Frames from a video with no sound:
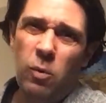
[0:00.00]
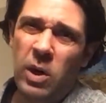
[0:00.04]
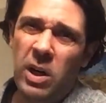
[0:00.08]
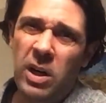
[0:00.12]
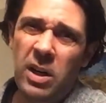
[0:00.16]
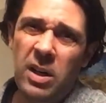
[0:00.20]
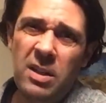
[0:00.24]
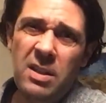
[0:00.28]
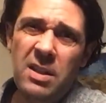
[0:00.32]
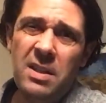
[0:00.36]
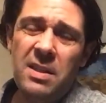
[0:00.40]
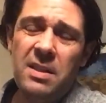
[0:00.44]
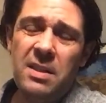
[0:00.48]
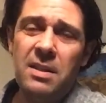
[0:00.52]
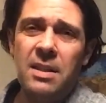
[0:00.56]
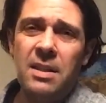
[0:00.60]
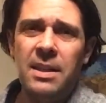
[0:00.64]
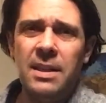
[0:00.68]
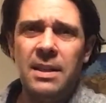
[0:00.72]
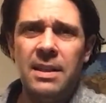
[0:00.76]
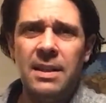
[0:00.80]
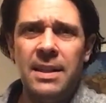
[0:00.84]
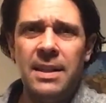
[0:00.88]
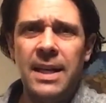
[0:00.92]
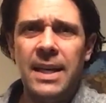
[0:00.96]
words
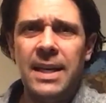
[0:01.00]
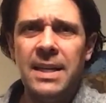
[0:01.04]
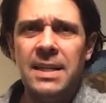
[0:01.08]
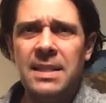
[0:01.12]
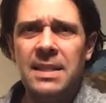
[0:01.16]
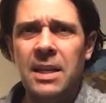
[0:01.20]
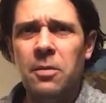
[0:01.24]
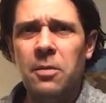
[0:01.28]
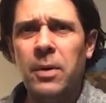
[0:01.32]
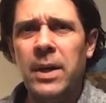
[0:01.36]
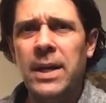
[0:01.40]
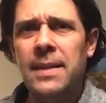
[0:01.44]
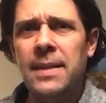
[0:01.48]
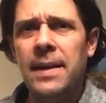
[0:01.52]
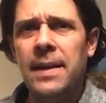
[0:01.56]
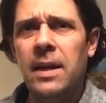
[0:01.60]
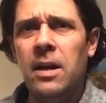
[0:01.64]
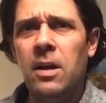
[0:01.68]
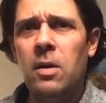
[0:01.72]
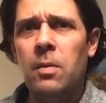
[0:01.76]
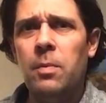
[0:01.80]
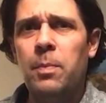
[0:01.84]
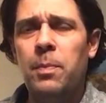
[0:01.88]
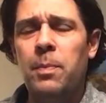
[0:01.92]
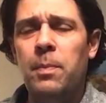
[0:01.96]
that I said right
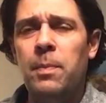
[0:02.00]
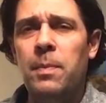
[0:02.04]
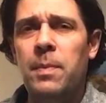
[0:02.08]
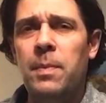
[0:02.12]
there,